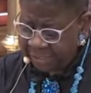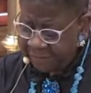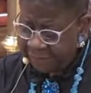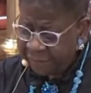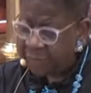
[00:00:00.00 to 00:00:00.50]

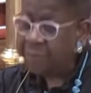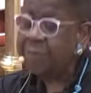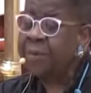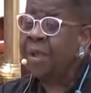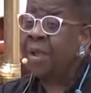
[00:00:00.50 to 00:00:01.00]
if
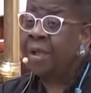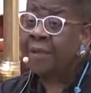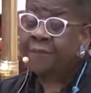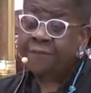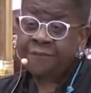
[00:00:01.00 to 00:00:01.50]
you
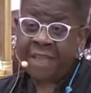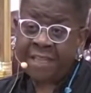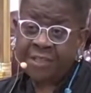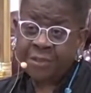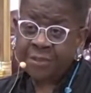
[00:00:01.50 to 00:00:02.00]

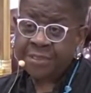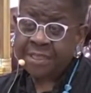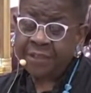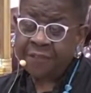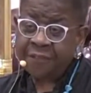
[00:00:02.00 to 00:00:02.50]
find
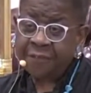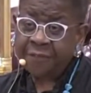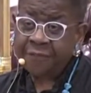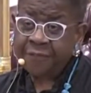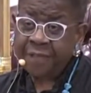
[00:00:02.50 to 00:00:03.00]

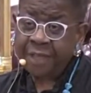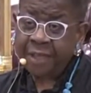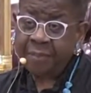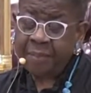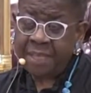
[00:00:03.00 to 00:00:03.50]
yourself
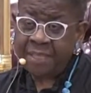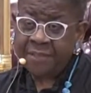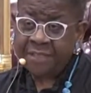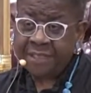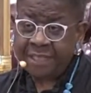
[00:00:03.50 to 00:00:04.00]
being
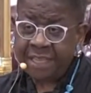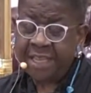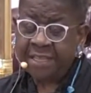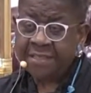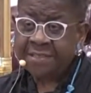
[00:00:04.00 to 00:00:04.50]

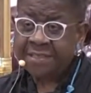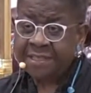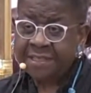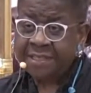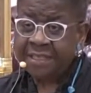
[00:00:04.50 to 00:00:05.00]

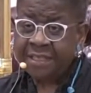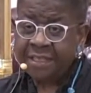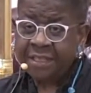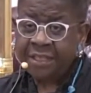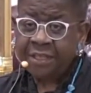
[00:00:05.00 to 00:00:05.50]
Zacchaeus,
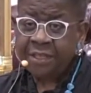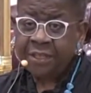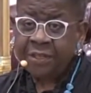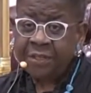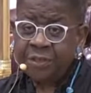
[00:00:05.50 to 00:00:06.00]

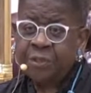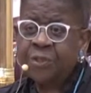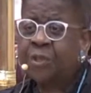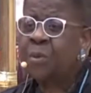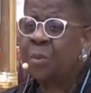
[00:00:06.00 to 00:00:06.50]
do
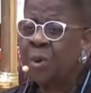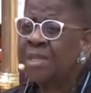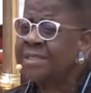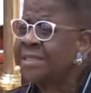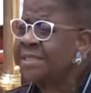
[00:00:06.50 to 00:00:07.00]
you
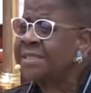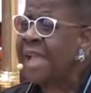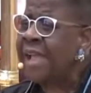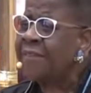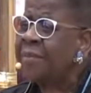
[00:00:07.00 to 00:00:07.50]
want
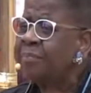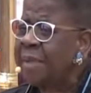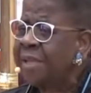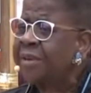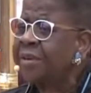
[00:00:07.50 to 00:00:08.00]
to have a
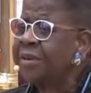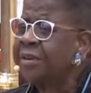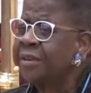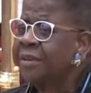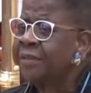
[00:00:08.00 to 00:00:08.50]

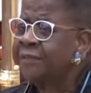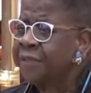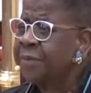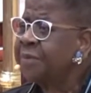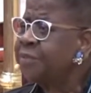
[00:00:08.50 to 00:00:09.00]
better
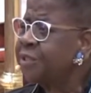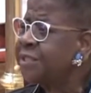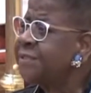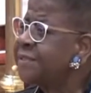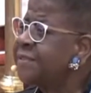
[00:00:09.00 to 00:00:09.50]
view of
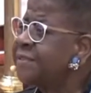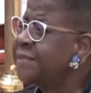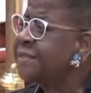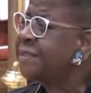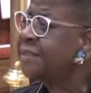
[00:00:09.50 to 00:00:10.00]
Jesus?